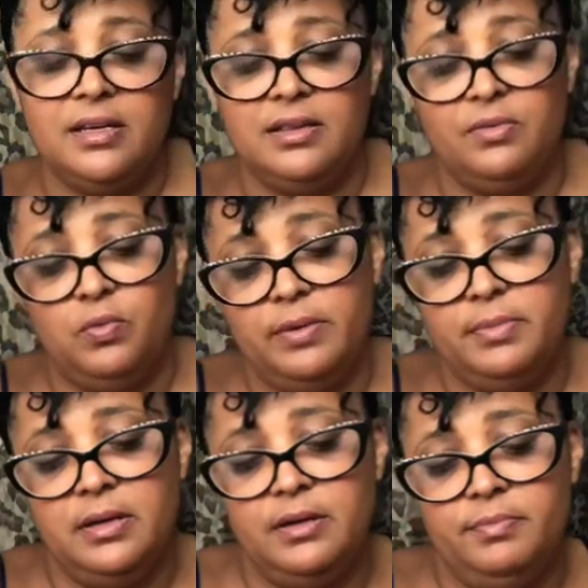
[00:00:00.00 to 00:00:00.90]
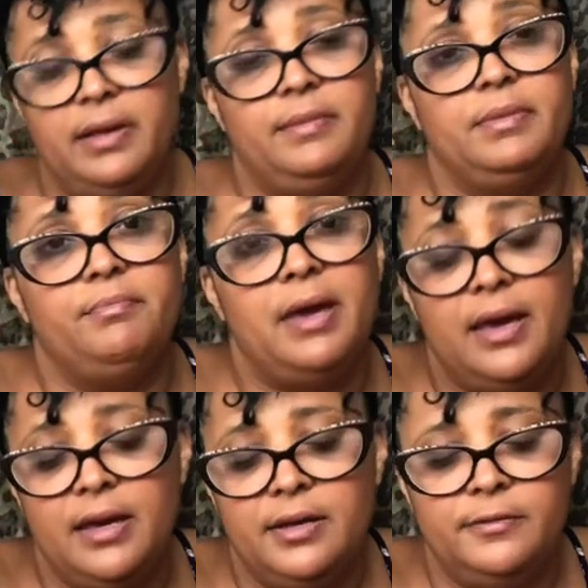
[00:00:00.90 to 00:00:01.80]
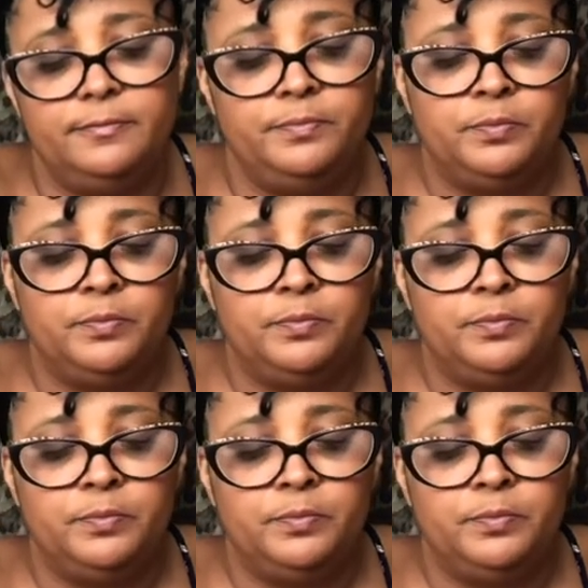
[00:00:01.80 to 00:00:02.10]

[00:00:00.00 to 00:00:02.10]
and the women blame the men.